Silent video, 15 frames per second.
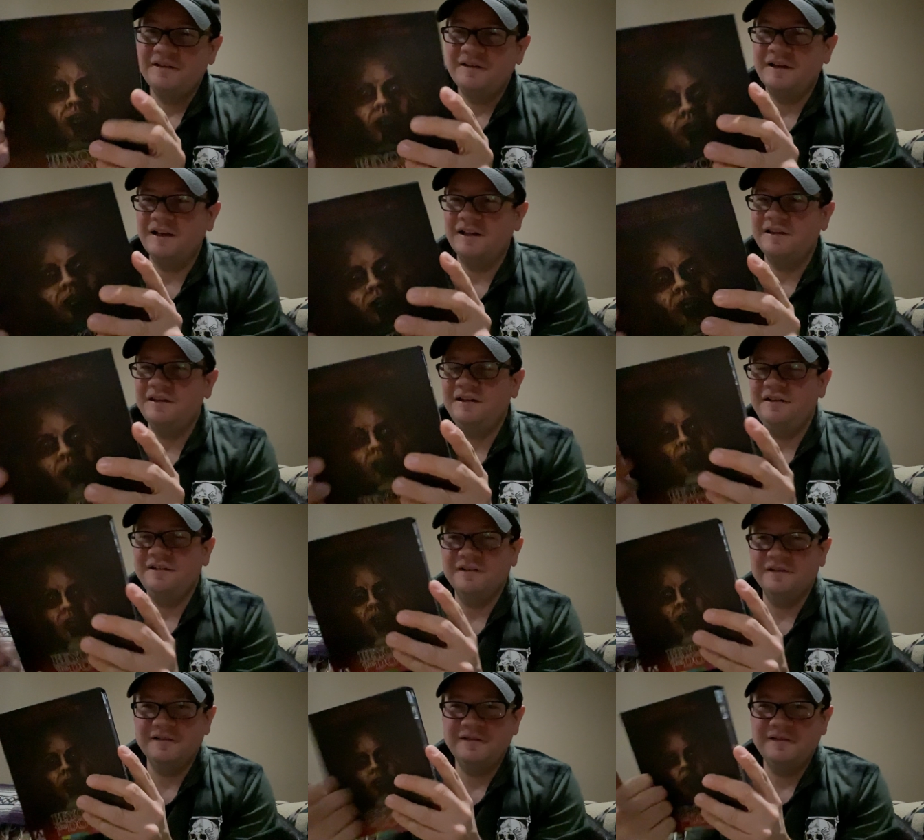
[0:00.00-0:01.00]
I got the
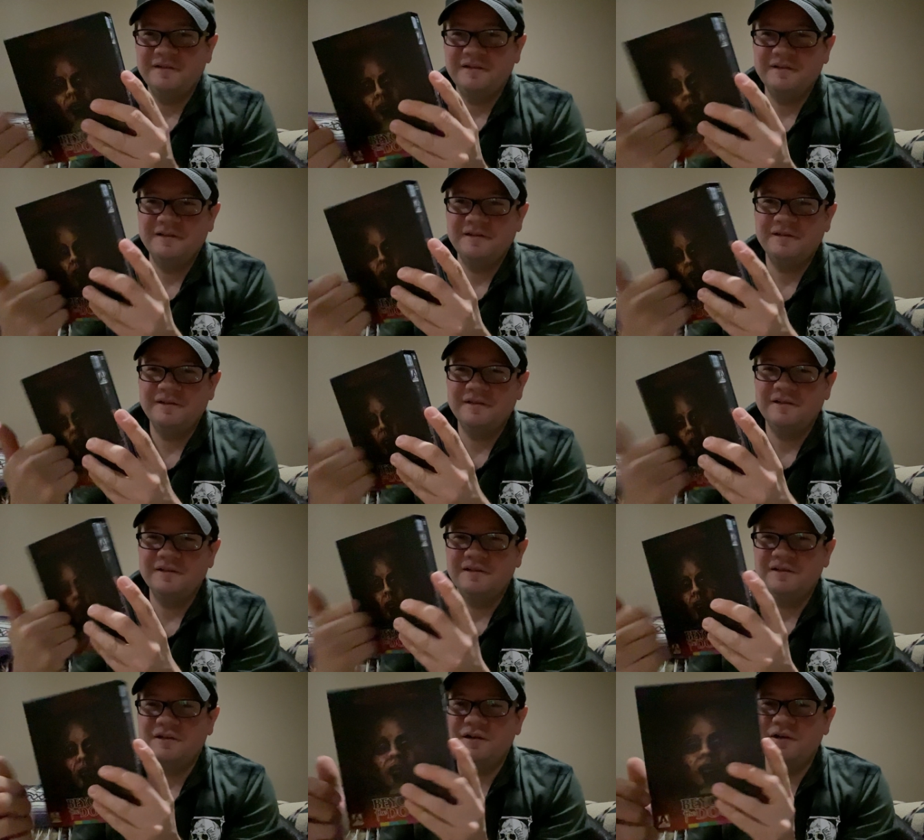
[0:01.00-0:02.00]
uh,
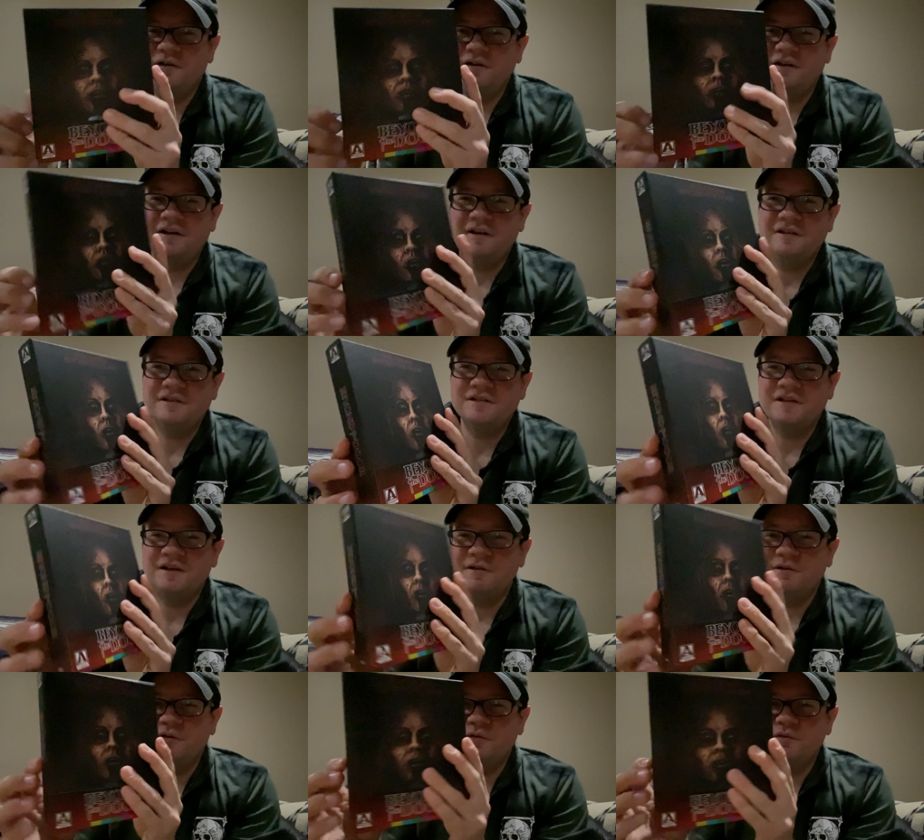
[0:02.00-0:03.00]
the hard case
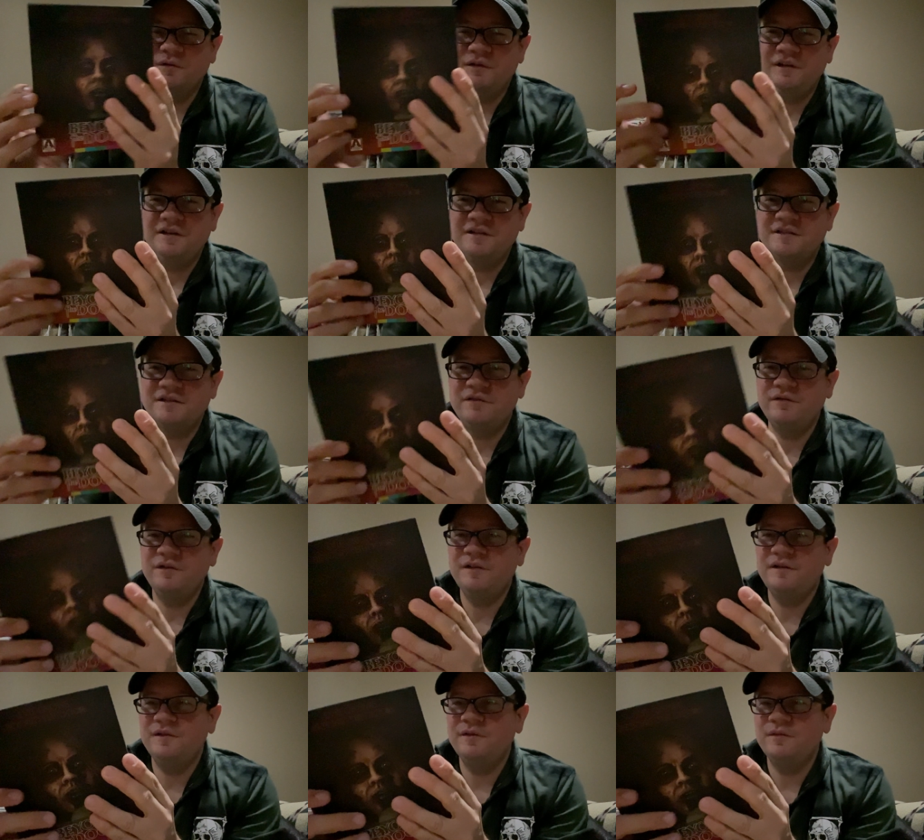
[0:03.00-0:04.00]
arrow release of
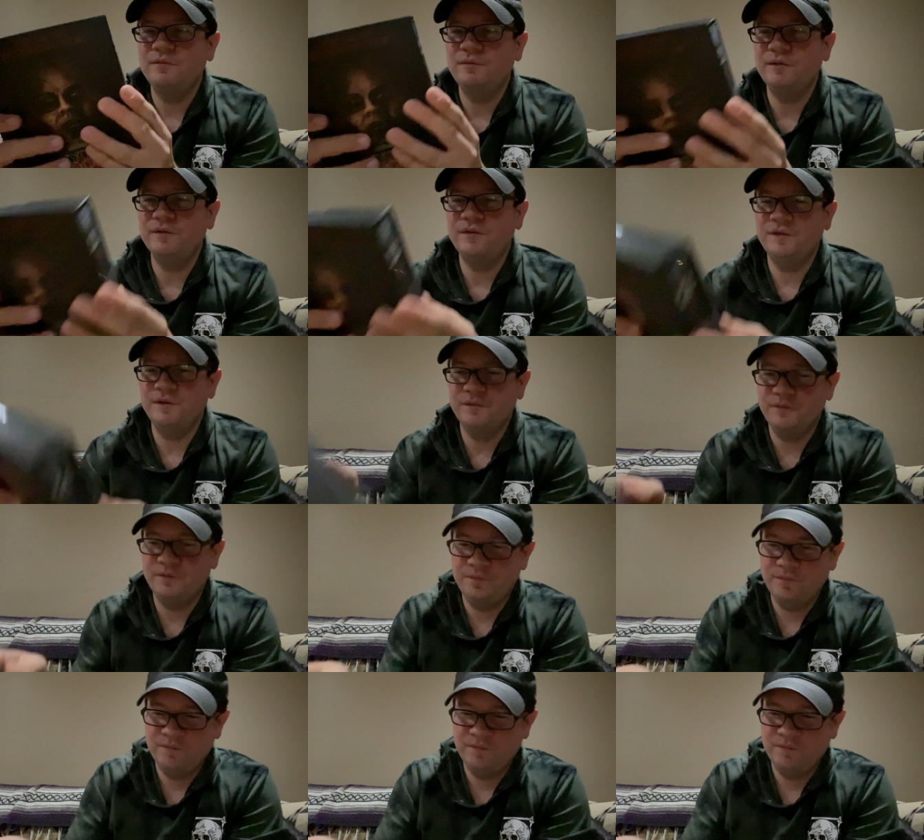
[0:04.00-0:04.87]
it with the